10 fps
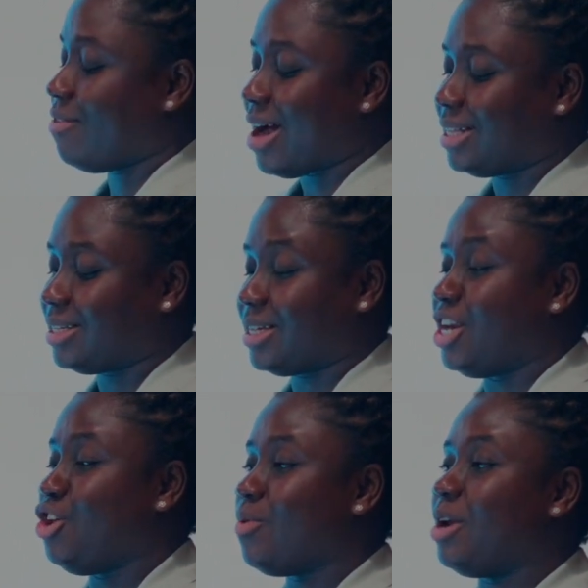the right is the
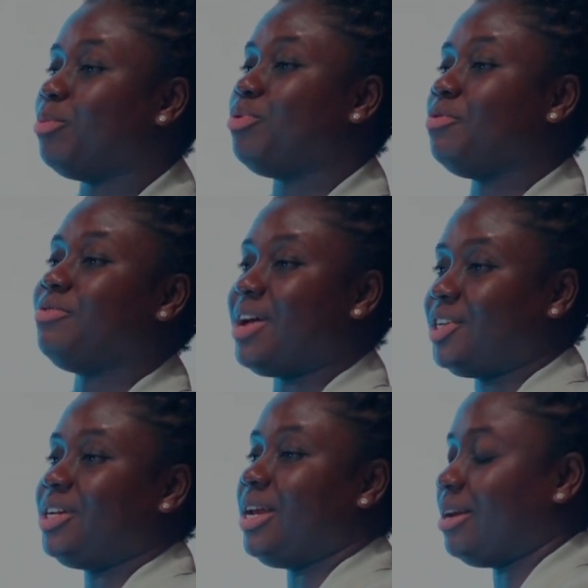new and improved
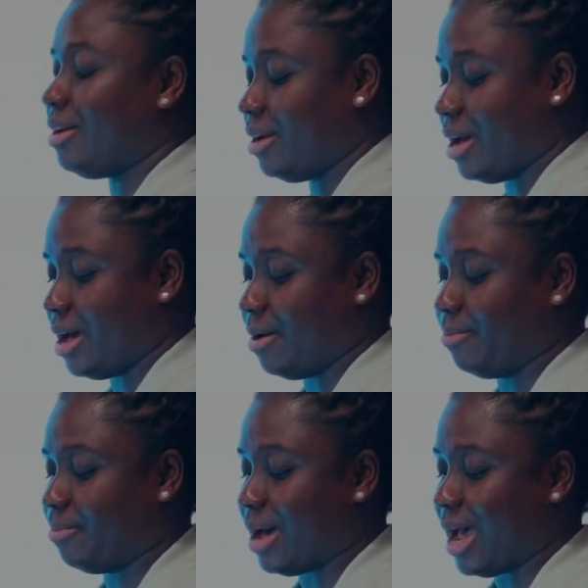version
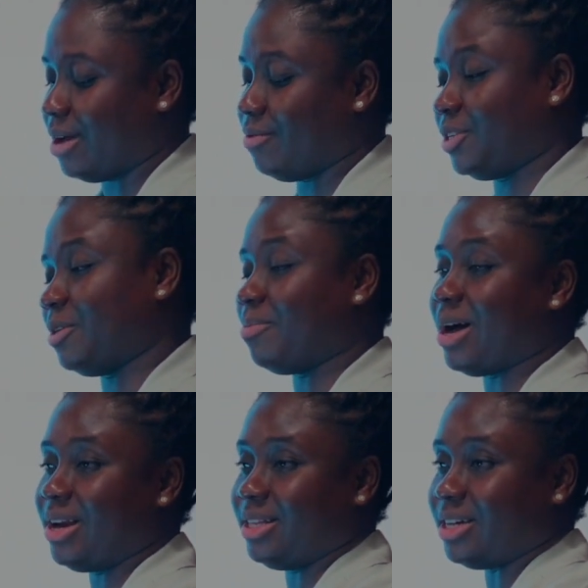by this pipe